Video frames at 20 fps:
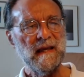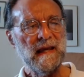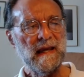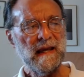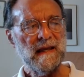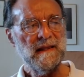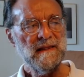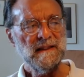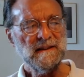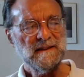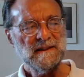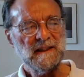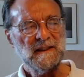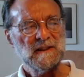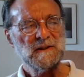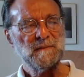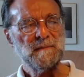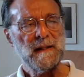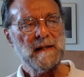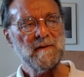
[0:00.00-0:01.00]
In this
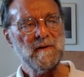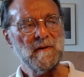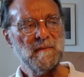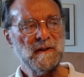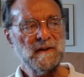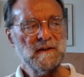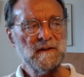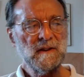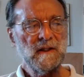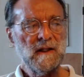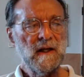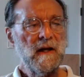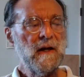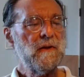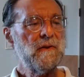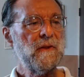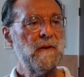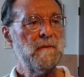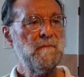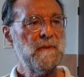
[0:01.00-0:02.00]
experiment,
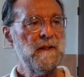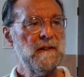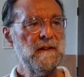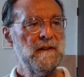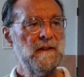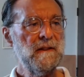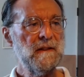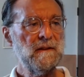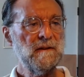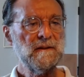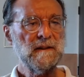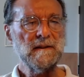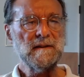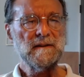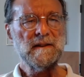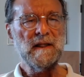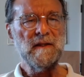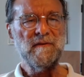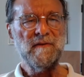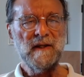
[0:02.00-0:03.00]
the median
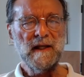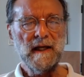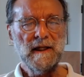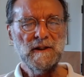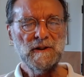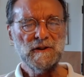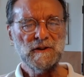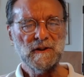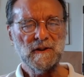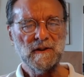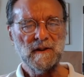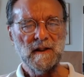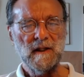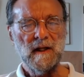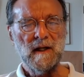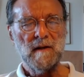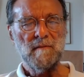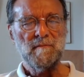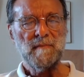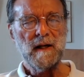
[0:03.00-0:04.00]
deviation,
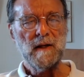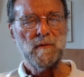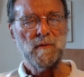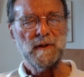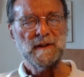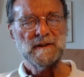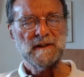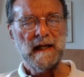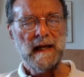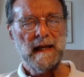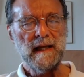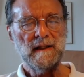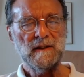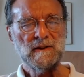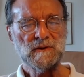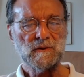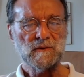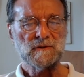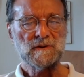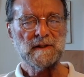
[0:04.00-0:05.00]
by which
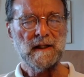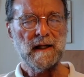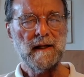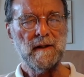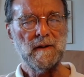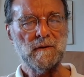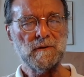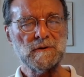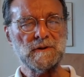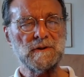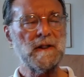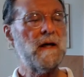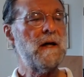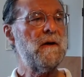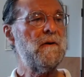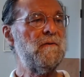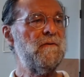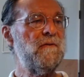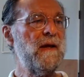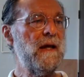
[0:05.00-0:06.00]
heads or tails
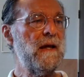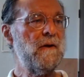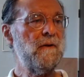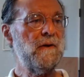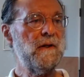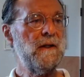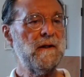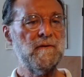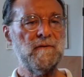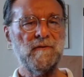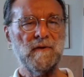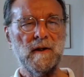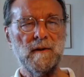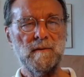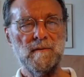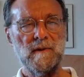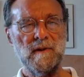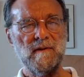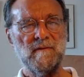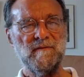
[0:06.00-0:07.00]
vary
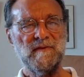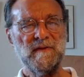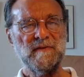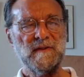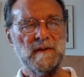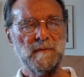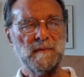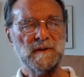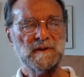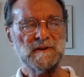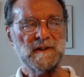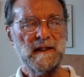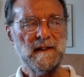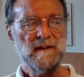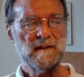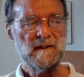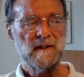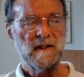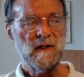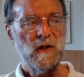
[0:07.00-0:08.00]
from 50%,
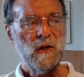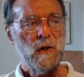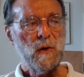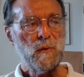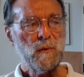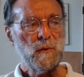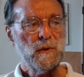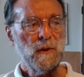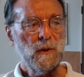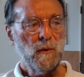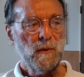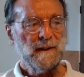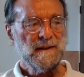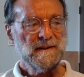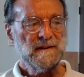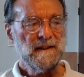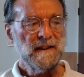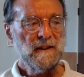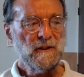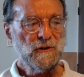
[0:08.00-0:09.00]
will always
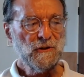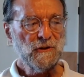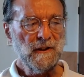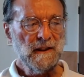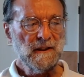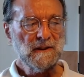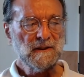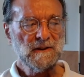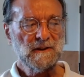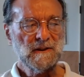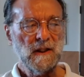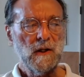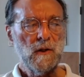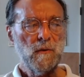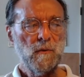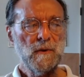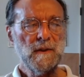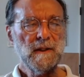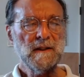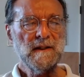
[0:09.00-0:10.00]
decrease
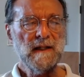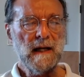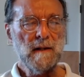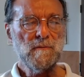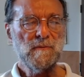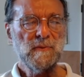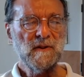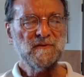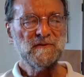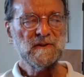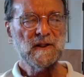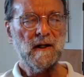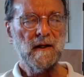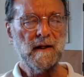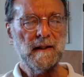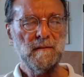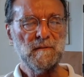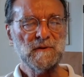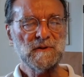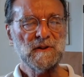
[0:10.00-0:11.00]
with the number of
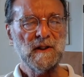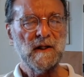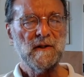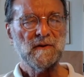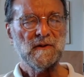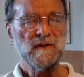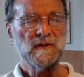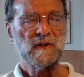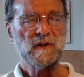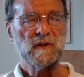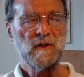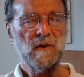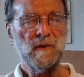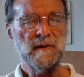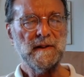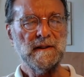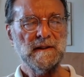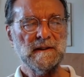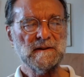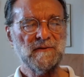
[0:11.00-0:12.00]
times that the
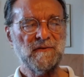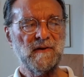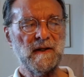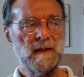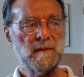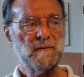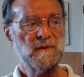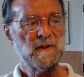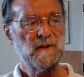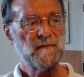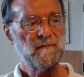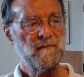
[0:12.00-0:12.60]
coin is flipped.